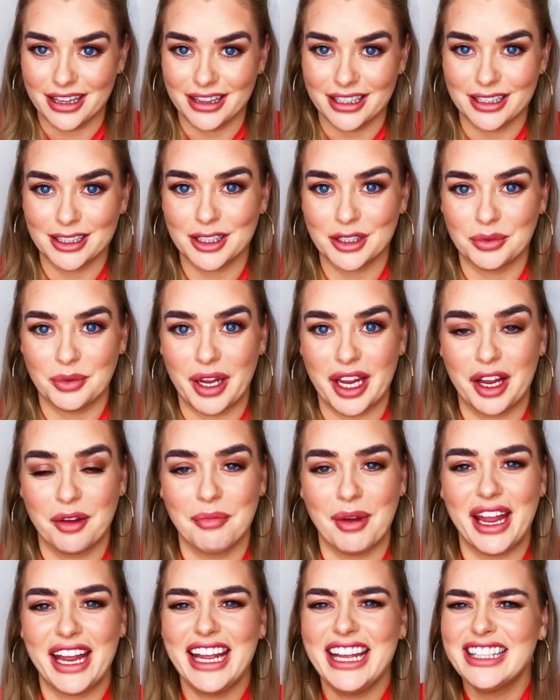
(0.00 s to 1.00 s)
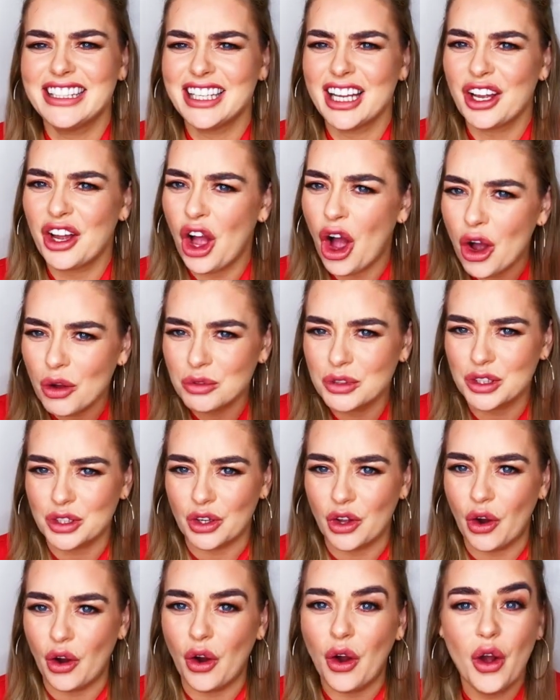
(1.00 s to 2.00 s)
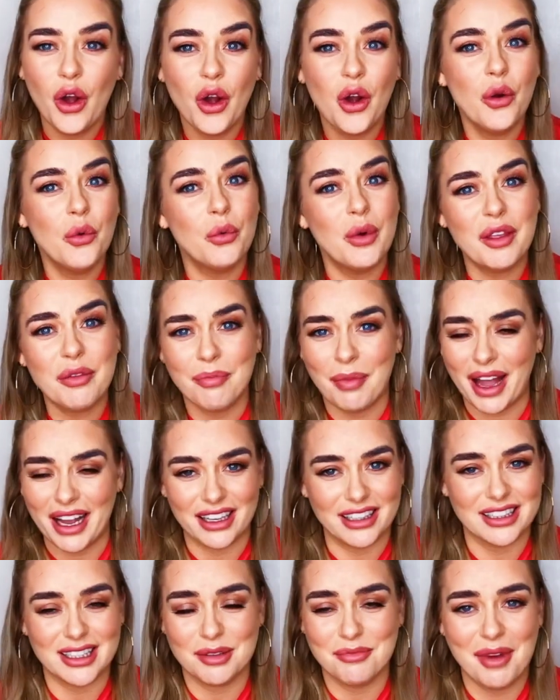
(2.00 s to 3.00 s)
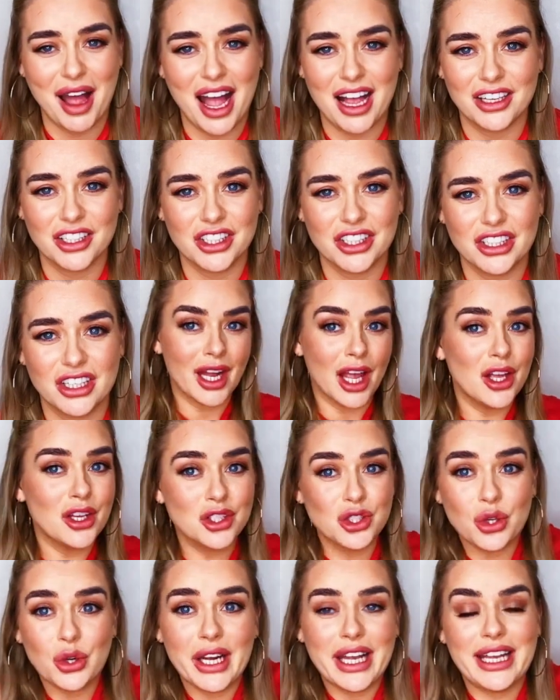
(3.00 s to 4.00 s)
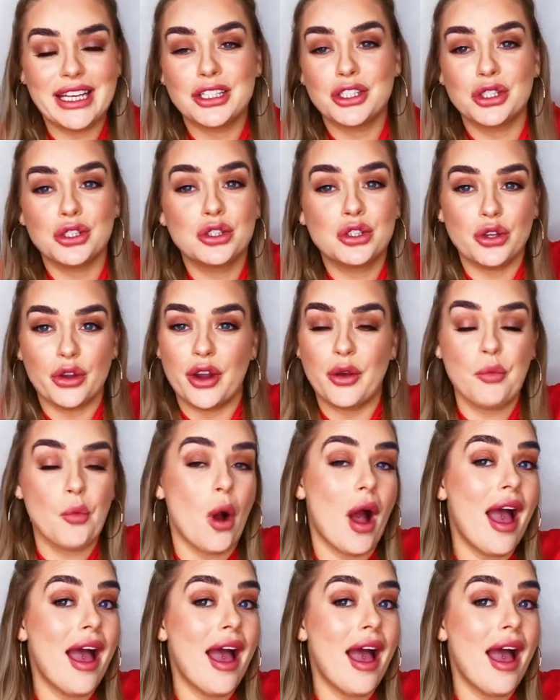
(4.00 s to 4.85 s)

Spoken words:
this week by eating coleslaw with bangers and mash. Surely he's just doing what